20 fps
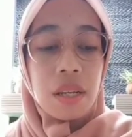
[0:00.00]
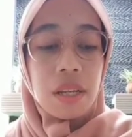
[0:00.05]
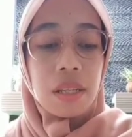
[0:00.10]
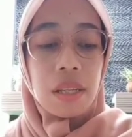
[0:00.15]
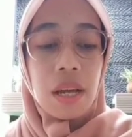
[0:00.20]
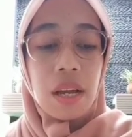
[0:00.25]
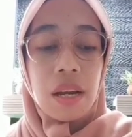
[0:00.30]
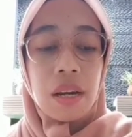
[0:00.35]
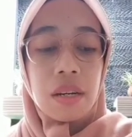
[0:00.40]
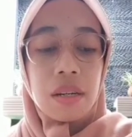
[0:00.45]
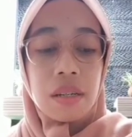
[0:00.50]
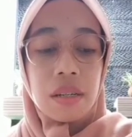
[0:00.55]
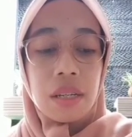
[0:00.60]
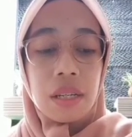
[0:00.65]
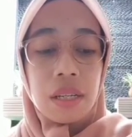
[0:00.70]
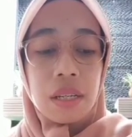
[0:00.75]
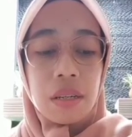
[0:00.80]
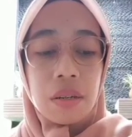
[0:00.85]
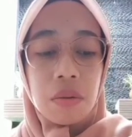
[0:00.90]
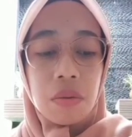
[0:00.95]
that are
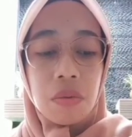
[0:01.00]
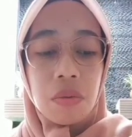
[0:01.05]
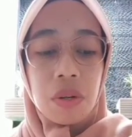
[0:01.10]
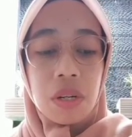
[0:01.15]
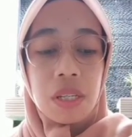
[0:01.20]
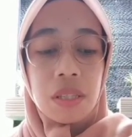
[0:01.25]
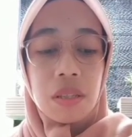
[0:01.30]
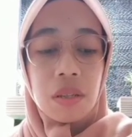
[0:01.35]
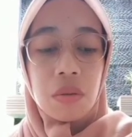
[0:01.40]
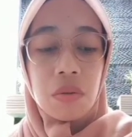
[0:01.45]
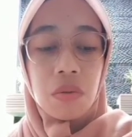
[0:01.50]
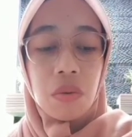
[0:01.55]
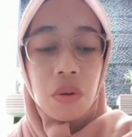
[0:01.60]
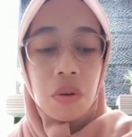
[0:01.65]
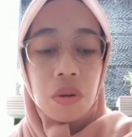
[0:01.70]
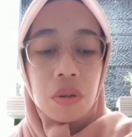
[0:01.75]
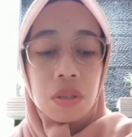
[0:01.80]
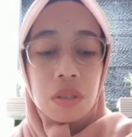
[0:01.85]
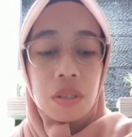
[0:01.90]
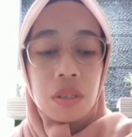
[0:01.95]
in a written
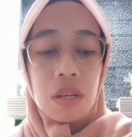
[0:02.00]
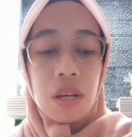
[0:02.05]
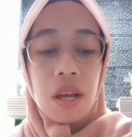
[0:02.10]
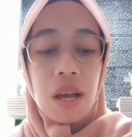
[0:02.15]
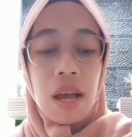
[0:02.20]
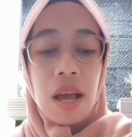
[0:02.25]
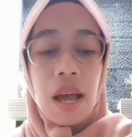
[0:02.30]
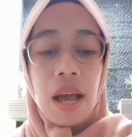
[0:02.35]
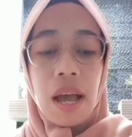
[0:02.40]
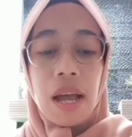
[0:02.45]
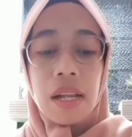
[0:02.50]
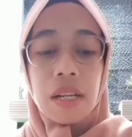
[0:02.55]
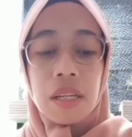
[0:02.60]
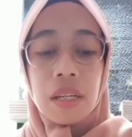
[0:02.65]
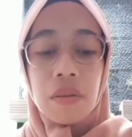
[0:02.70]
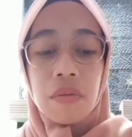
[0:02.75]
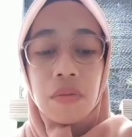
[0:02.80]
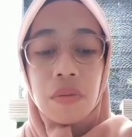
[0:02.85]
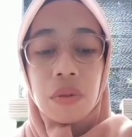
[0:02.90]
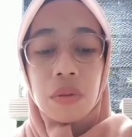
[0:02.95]
word.
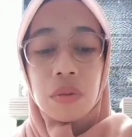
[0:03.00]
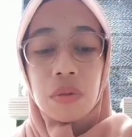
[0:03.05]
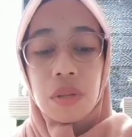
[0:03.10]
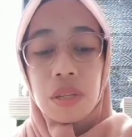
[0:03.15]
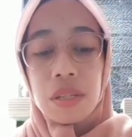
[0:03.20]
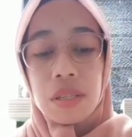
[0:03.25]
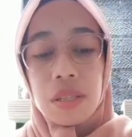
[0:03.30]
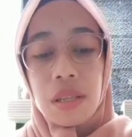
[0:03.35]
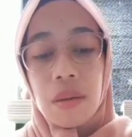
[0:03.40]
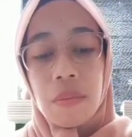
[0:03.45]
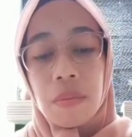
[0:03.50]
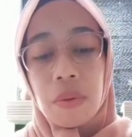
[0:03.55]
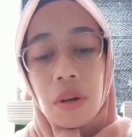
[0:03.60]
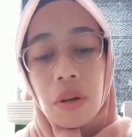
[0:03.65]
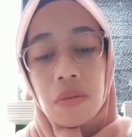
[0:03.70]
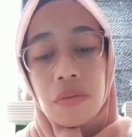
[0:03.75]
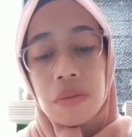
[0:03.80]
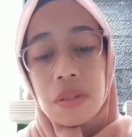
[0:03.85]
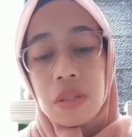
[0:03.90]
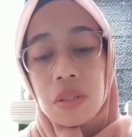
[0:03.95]
I'll give you two
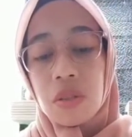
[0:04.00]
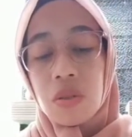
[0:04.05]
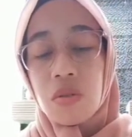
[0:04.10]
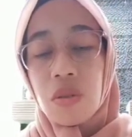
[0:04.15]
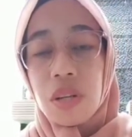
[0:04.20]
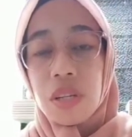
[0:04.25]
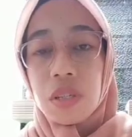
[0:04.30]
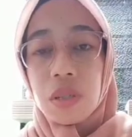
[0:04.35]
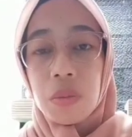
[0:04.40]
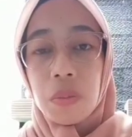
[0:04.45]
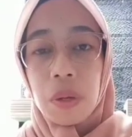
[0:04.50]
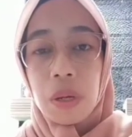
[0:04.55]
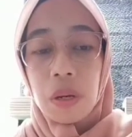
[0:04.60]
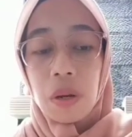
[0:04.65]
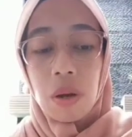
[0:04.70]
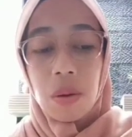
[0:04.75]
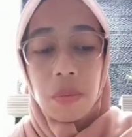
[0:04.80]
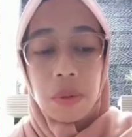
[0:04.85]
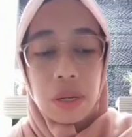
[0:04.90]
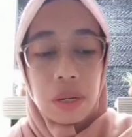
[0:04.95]
examples of this strange
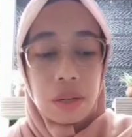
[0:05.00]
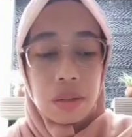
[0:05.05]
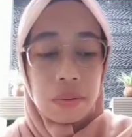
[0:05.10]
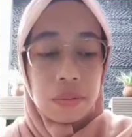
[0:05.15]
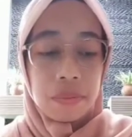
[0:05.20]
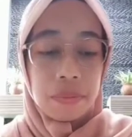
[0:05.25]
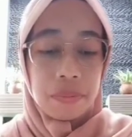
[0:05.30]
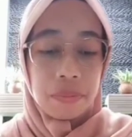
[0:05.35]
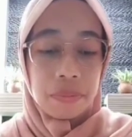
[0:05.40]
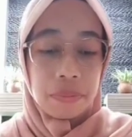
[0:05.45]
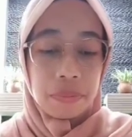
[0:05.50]
phenomenon.